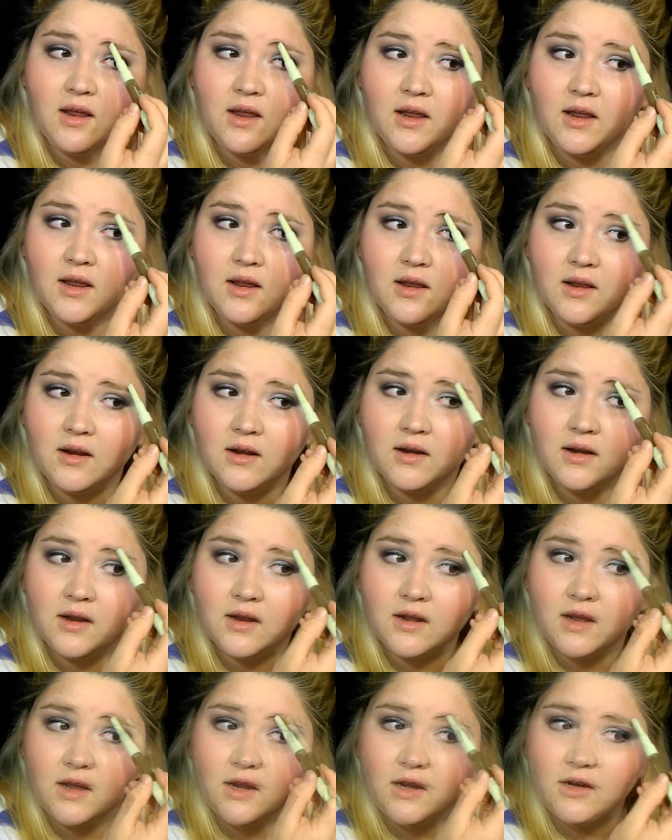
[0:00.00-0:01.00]
and
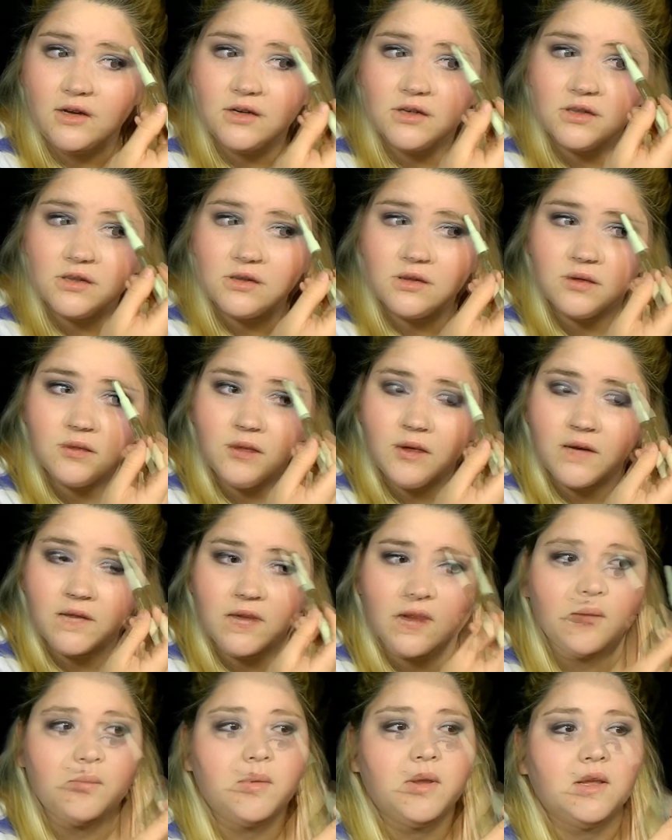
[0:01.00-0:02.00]
kind of just wing
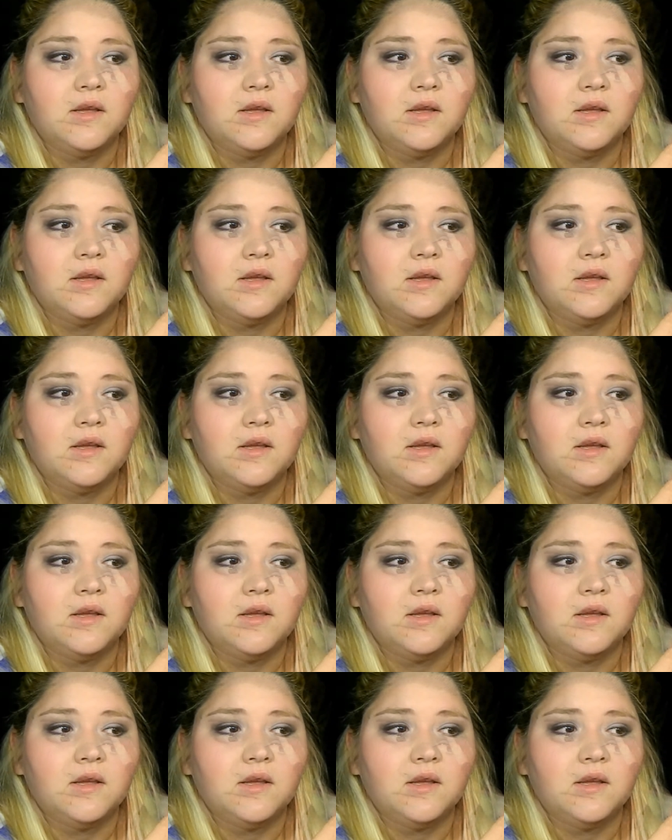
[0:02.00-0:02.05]
it.